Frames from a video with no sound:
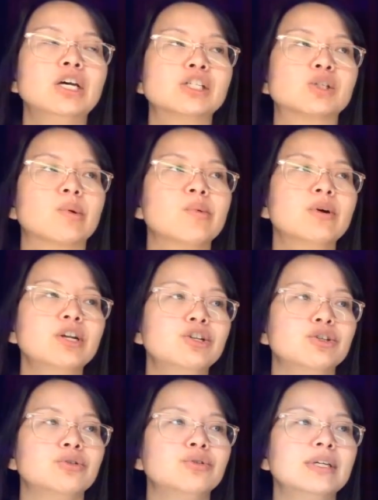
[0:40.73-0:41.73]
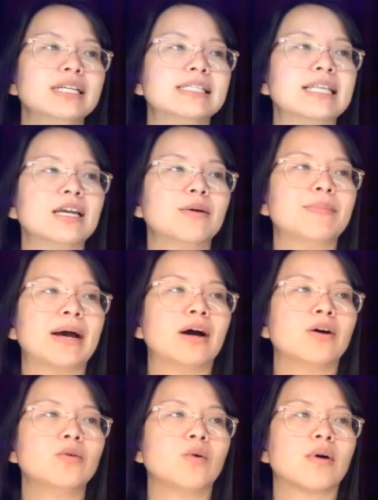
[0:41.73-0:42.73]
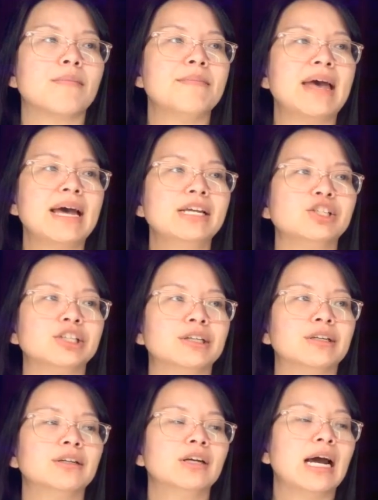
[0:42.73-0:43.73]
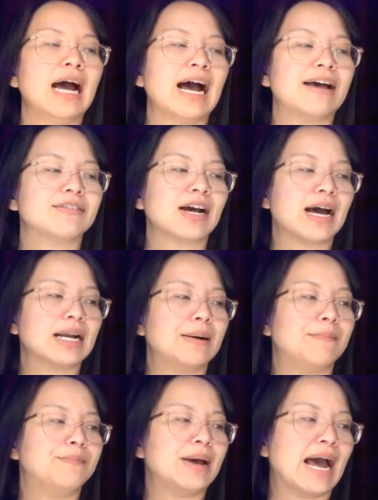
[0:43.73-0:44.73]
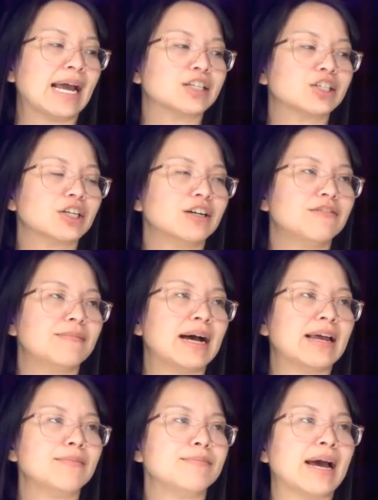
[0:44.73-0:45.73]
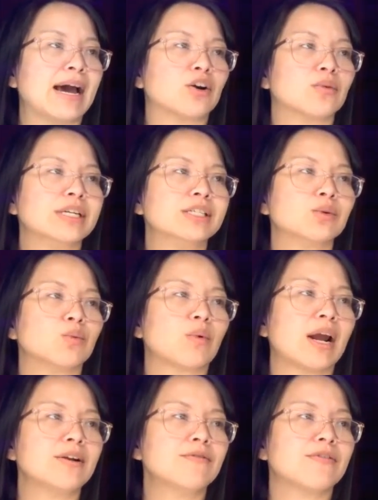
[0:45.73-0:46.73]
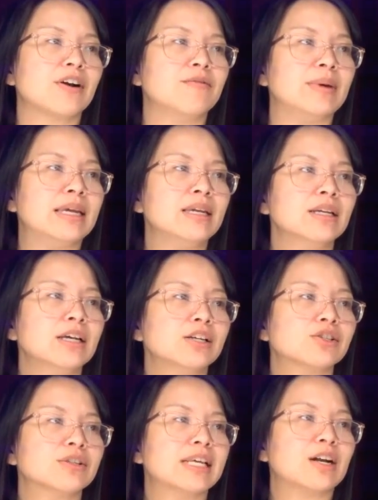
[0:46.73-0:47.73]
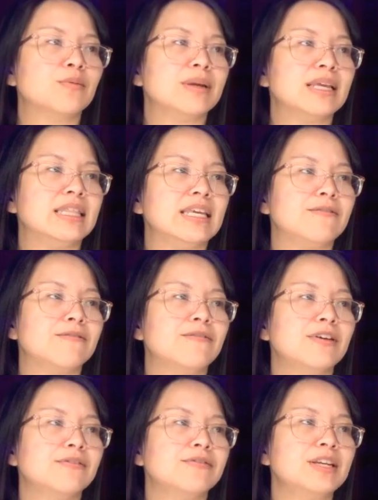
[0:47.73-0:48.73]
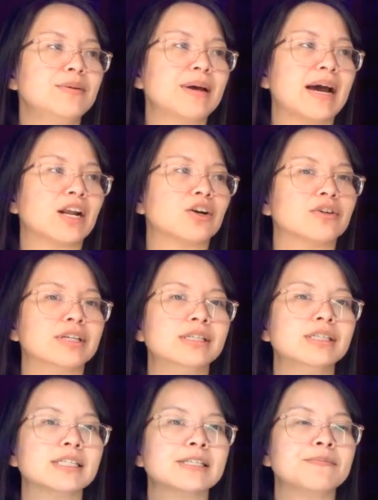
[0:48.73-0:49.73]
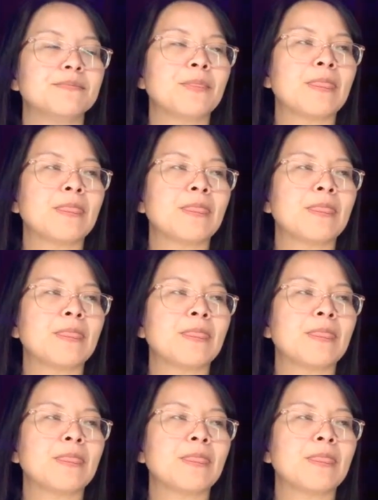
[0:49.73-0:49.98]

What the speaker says: So what we want to do is think about or imagine I've got a batch of my batteries right in front of me. So that'll be the 50 batteries.